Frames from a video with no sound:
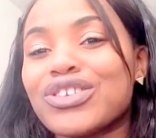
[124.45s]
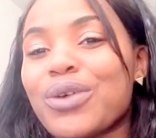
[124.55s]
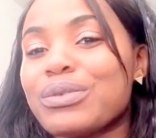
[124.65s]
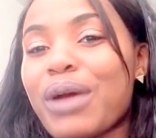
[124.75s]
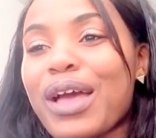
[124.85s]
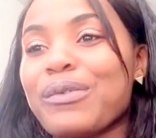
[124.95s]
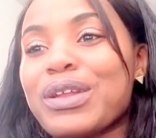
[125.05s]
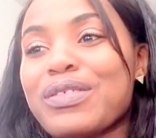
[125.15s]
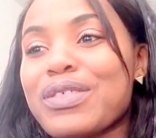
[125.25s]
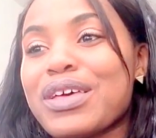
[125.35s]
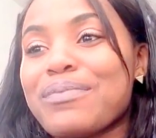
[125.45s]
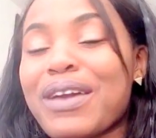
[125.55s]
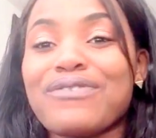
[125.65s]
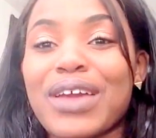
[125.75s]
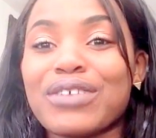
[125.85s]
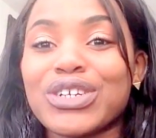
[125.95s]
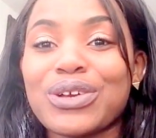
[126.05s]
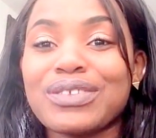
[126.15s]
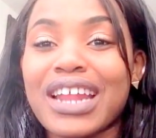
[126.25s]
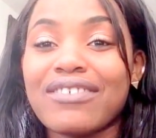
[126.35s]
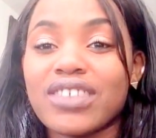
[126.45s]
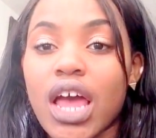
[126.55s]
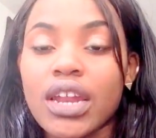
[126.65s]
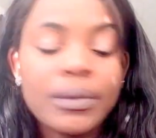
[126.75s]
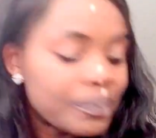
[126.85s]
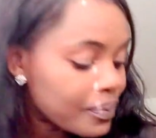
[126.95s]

show is probably one of my favorite shows that I've done.